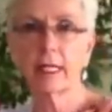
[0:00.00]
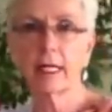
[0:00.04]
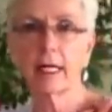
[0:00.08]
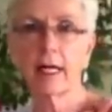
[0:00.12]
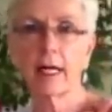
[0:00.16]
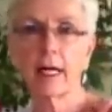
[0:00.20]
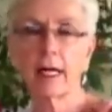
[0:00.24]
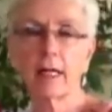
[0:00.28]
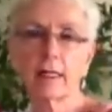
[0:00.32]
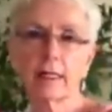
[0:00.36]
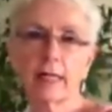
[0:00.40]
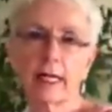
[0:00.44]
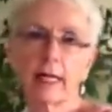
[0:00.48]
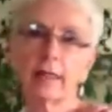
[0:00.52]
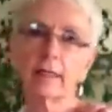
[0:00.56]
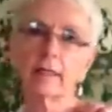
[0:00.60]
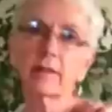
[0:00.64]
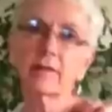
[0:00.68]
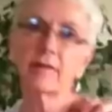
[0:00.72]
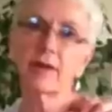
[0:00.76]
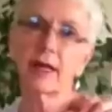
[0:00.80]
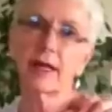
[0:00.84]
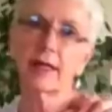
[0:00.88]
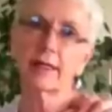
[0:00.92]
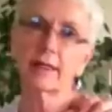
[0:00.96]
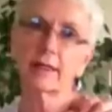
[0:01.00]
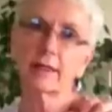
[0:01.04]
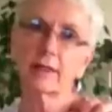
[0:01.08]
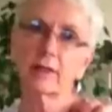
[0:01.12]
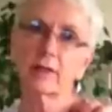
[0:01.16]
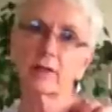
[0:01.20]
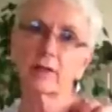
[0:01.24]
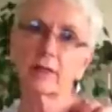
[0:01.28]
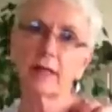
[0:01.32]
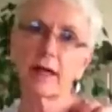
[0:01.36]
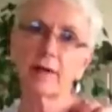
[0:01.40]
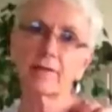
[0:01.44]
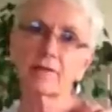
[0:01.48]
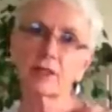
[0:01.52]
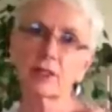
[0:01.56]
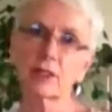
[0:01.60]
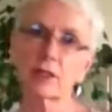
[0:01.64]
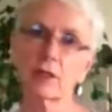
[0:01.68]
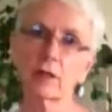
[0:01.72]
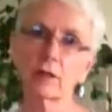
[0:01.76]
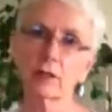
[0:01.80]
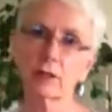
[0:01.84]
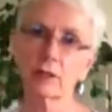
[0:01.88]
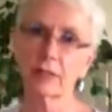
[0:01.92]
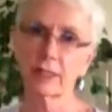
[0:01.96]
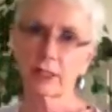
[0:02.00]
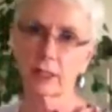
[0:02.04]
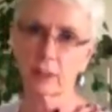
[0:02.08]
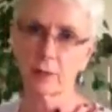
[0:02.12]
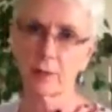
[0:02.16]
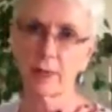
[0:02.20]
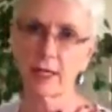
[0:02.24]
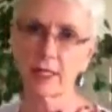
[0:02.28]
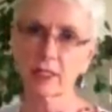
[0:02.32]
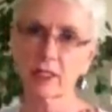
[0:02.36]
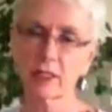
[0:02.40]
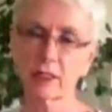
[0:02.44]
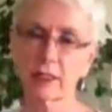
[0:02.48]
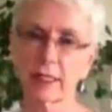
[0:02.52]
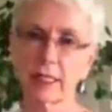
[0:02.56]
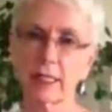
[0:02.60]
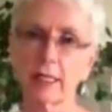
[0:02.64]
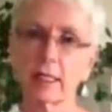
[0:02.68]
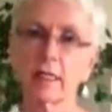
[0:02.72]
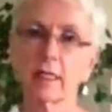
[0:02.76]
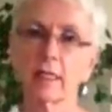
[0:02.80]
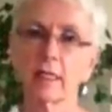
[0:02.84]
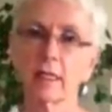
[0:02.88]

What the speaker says: elevating your left shoulder, especially